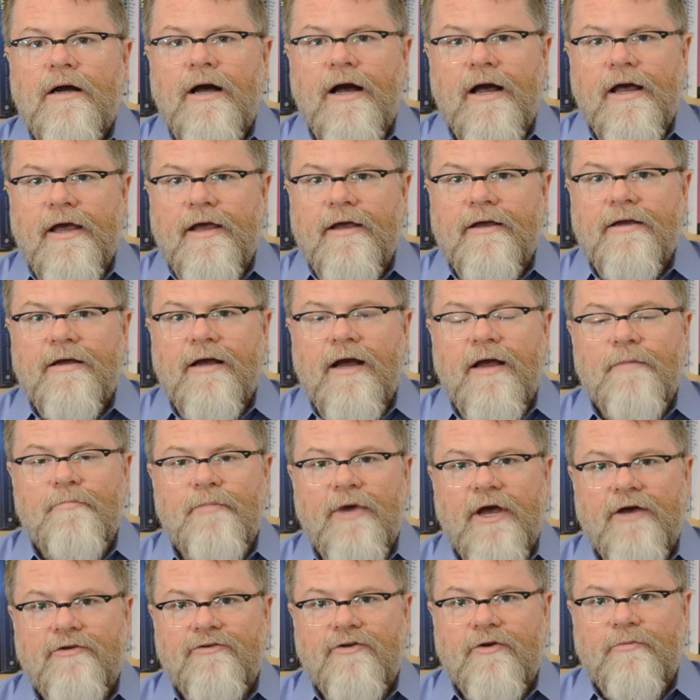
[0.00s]
Hi, I'm
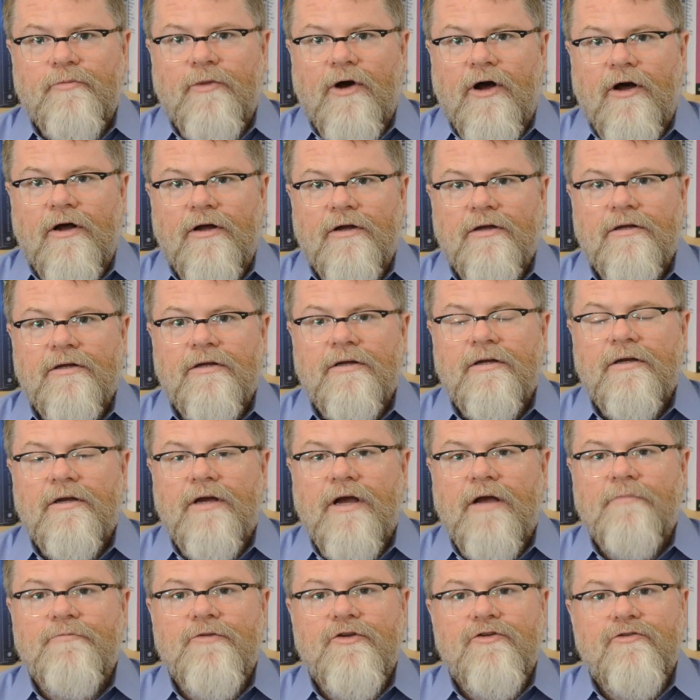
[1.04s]
Patrick Ball.
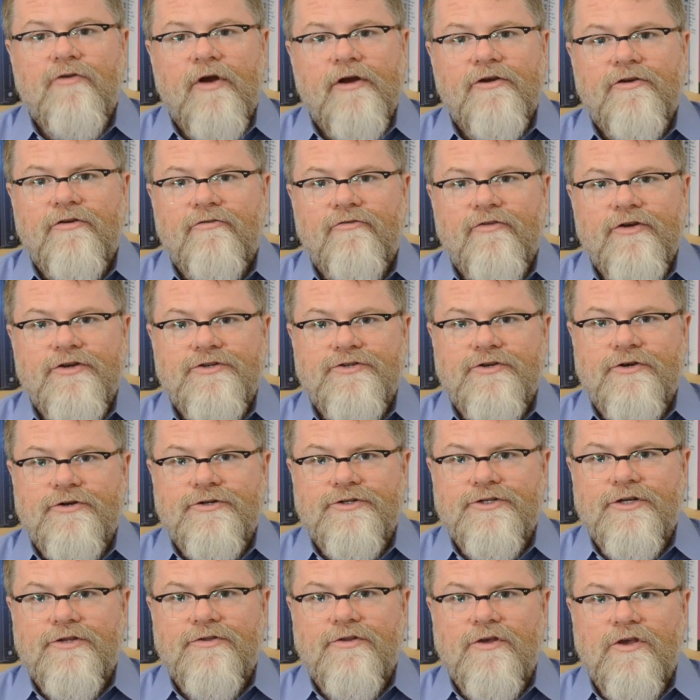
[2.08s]
I'm the Director of
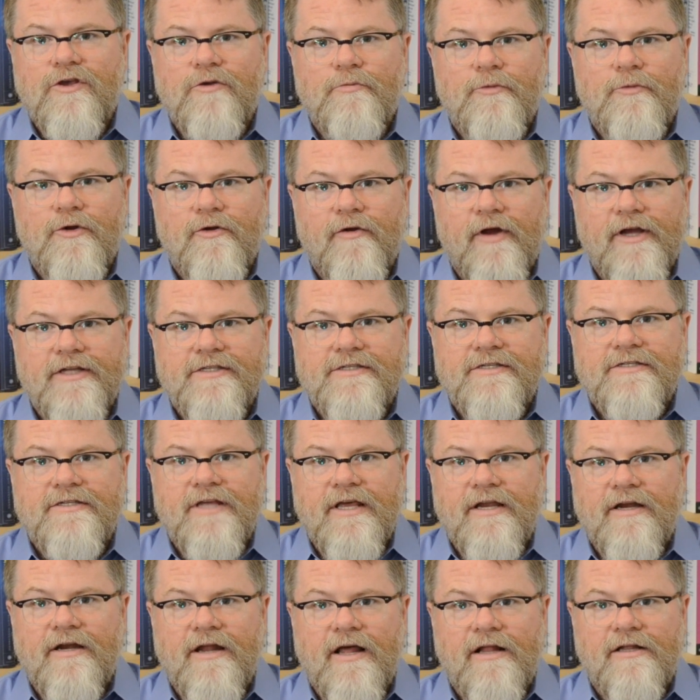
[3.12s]
Research at the Human Rights
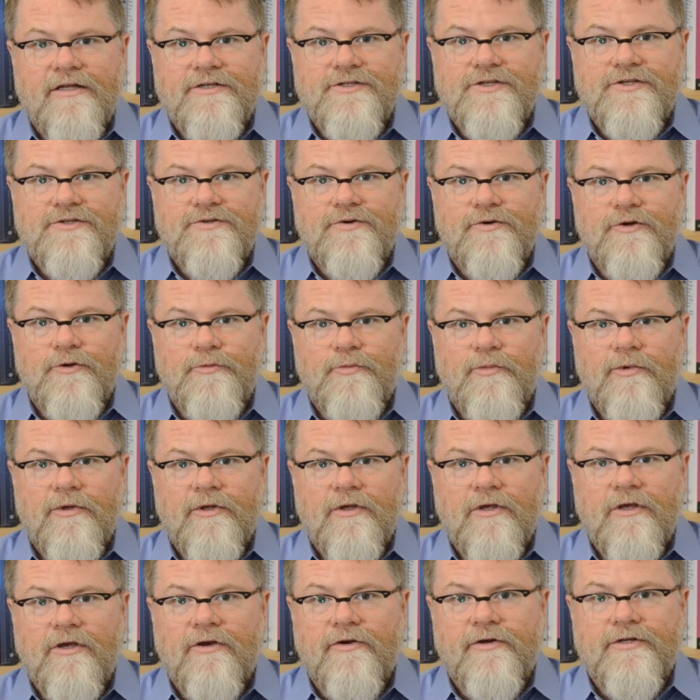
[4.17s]
Data Analysis Group
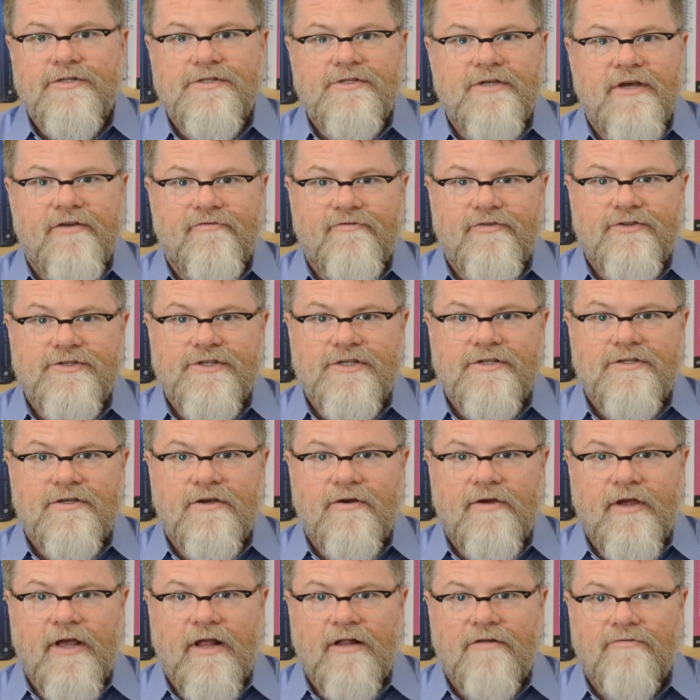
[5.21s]
here in San Francisco,
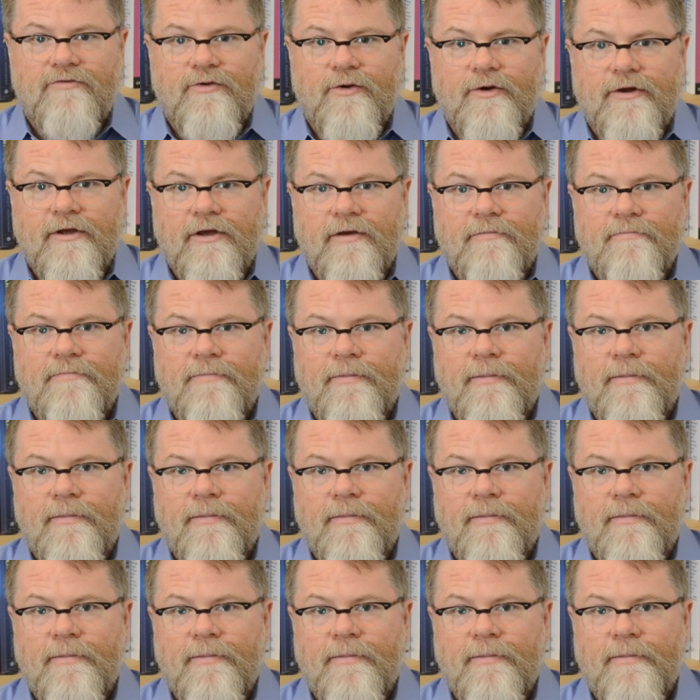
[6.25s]
California.